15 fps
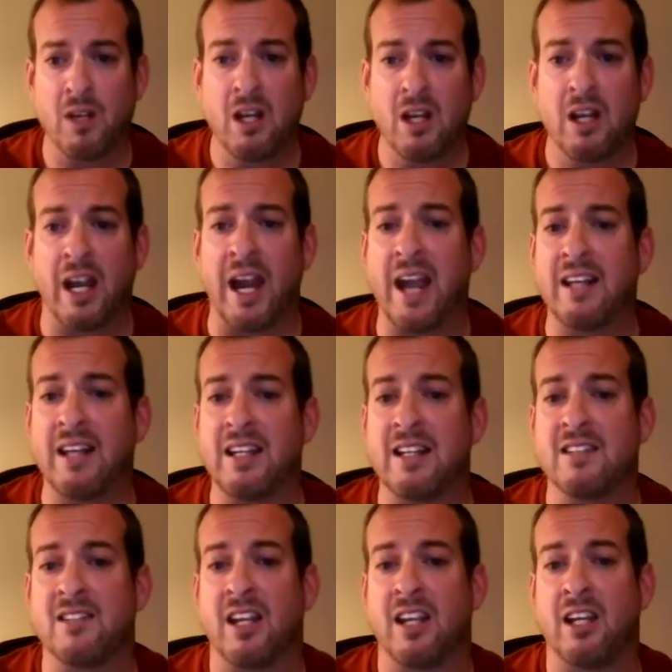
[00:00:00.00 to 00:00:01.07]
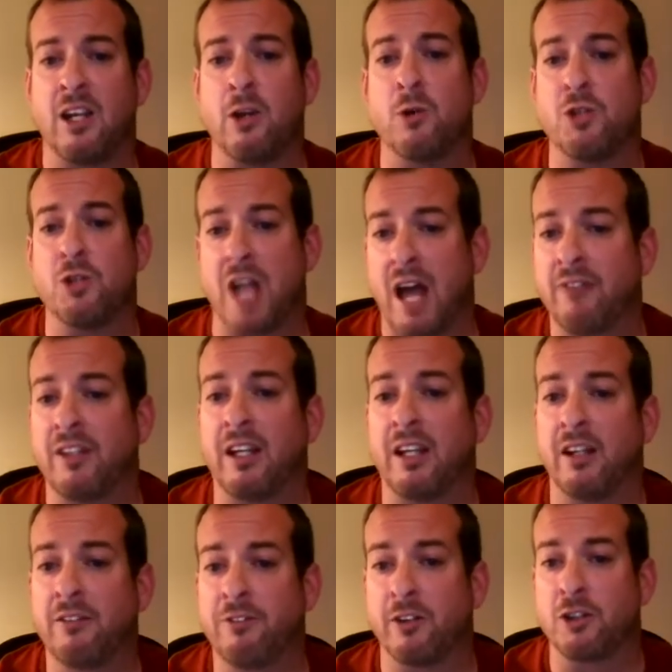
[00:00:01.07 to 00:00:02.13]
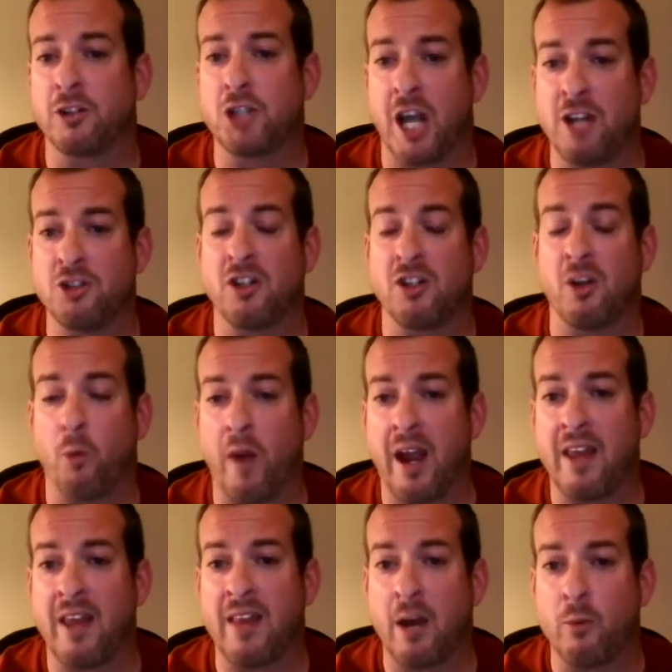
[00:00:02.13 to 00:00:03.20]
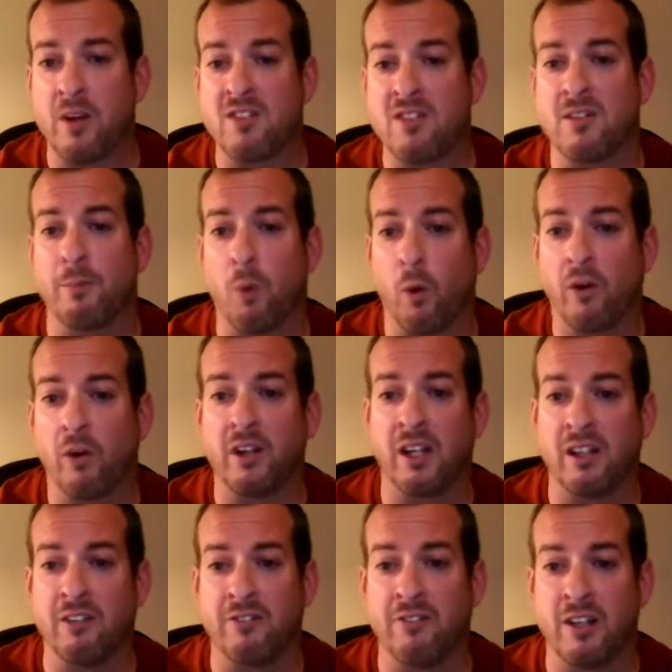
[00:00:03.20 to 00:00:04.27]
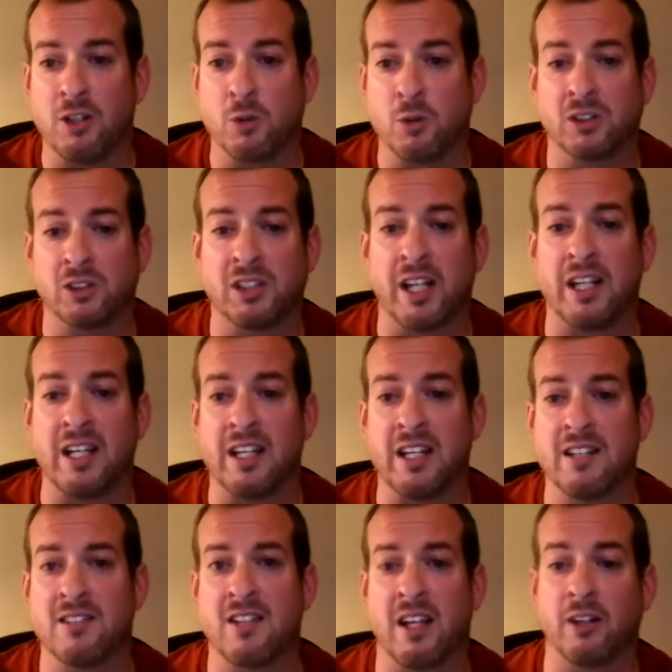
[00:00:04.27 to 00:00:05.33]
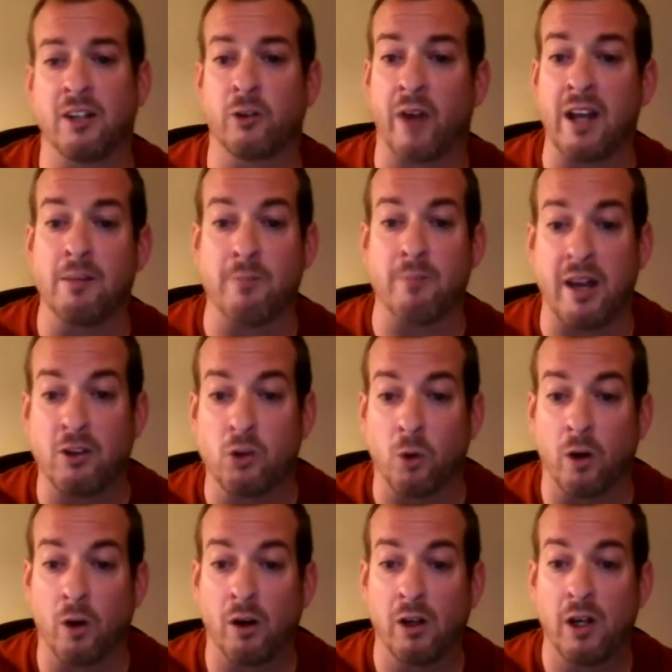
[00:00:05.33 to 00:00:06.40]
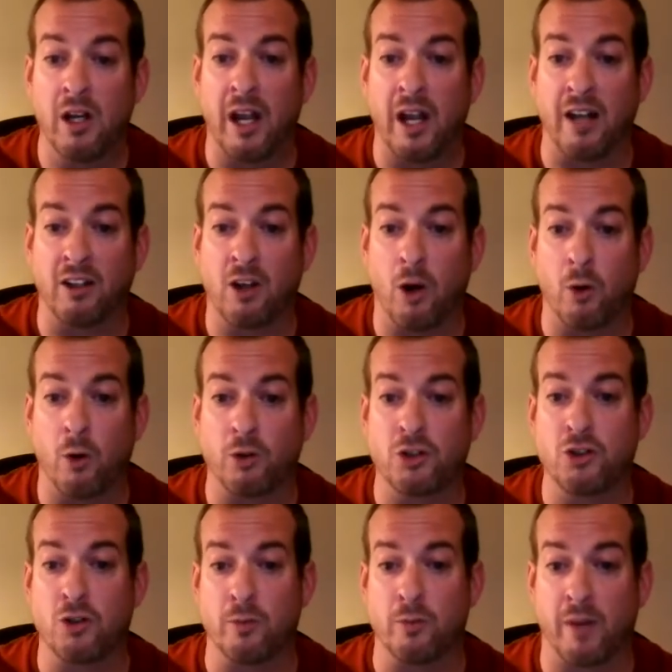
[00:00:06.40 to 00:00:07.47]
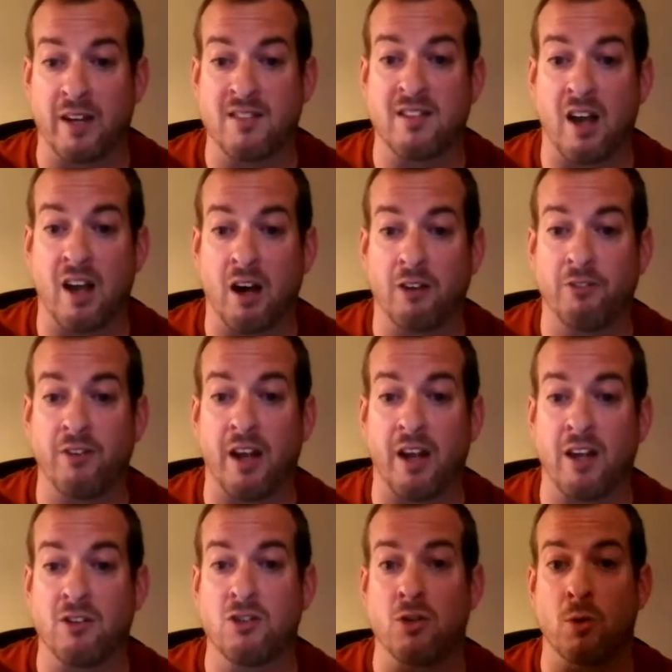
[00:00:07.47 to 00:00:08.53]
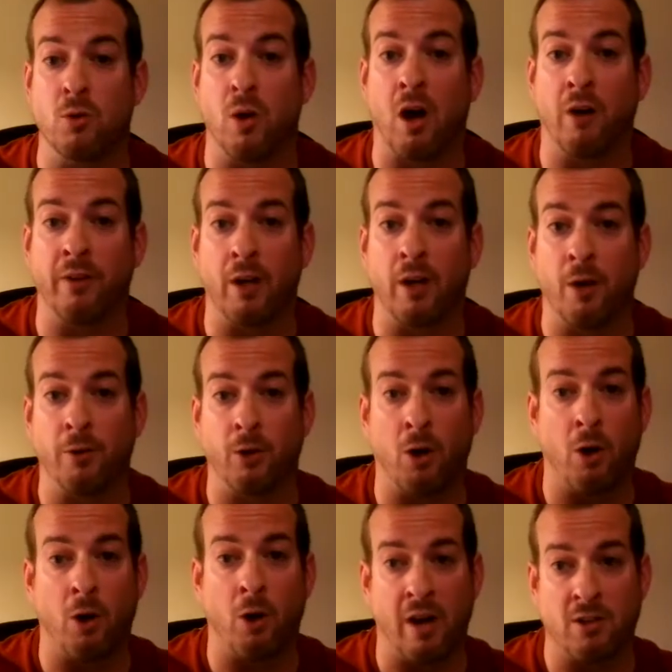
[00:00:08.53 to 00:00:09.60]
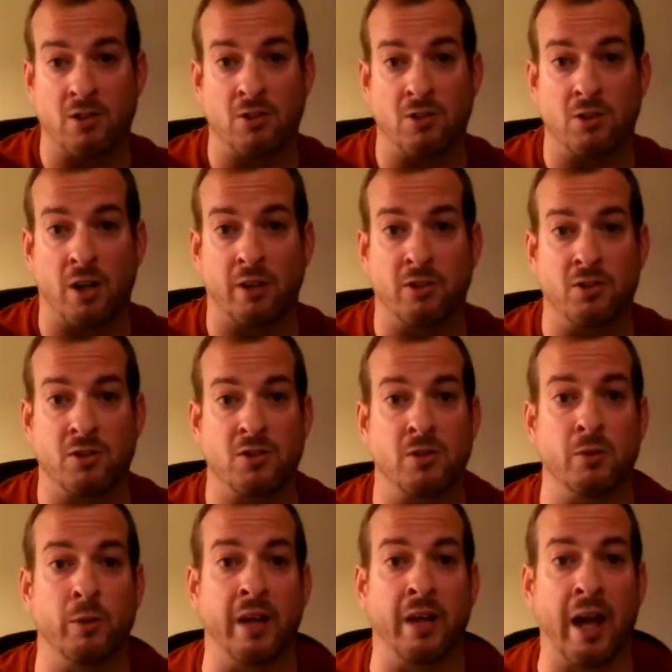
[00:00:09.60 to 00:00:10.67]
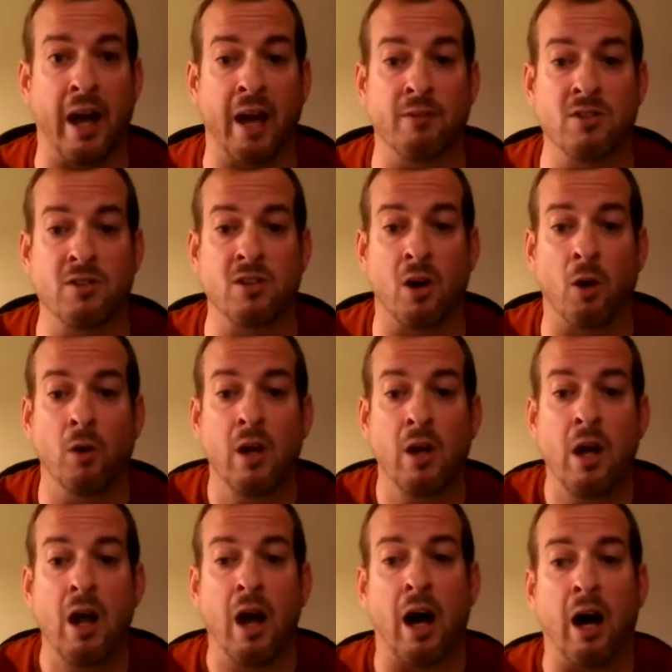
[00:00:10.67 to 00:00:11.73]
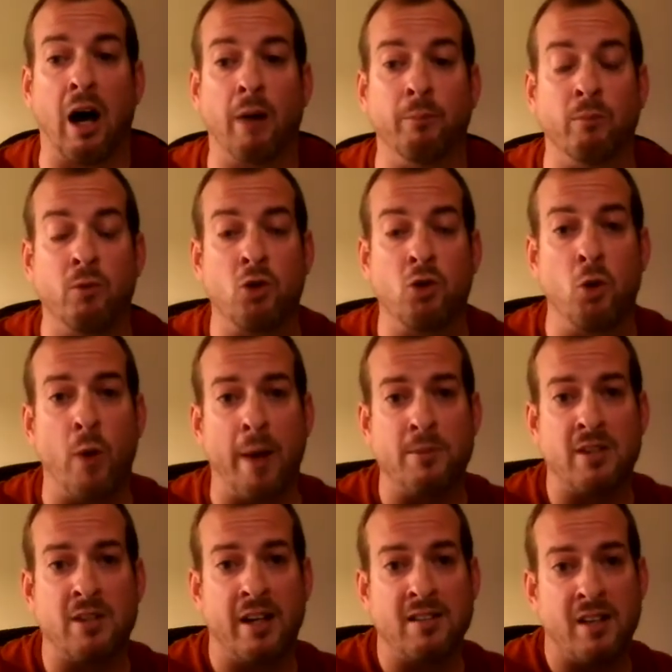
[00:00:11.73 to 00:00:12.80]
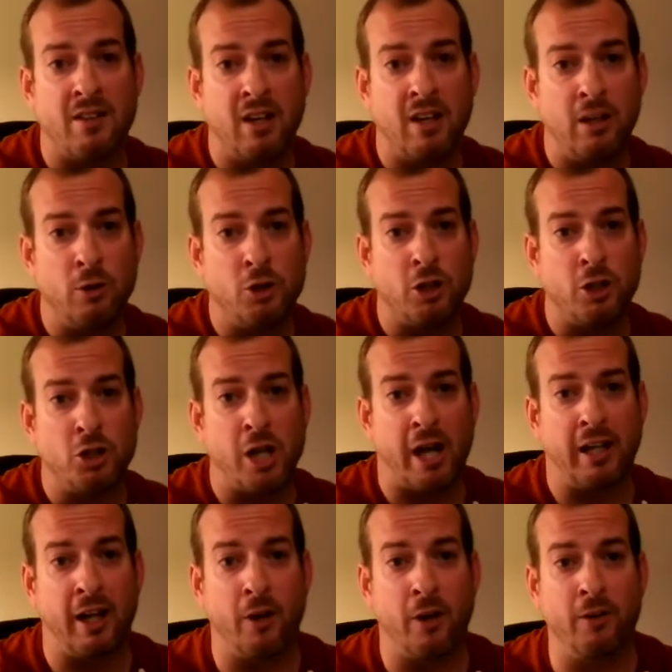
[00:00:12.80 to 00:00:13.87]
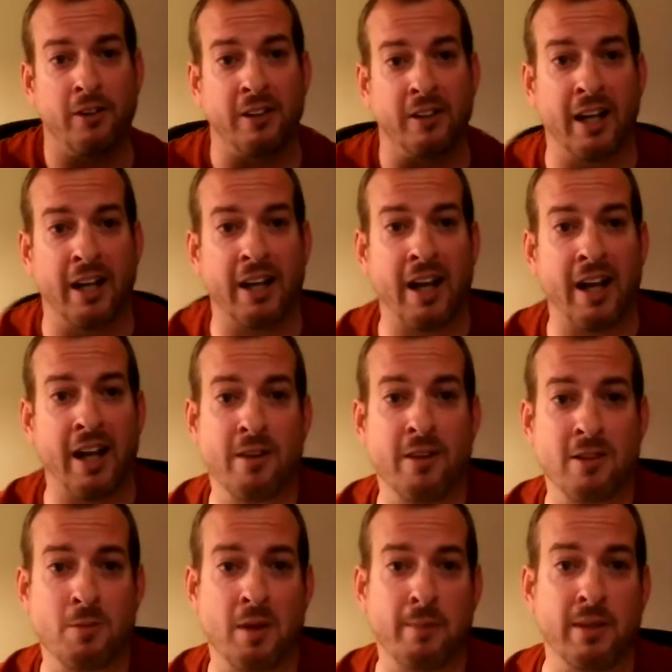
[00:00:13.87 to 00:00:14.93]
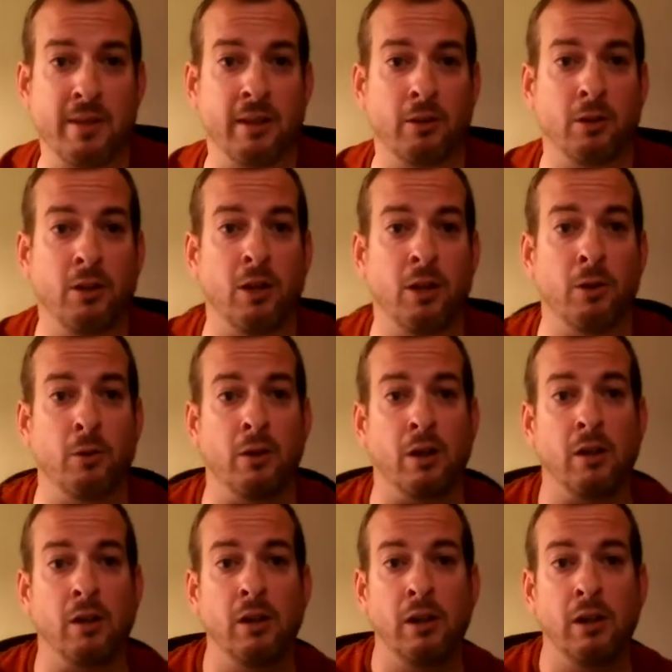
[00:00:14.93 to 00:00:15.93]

Andy is a huge advocate for changing the way that we support individuals, and he is a great mentor and coach to myself and to all the other low arousal instructors we have. So 2 websites I think you should check out. Again, Emma, this might be a good cue to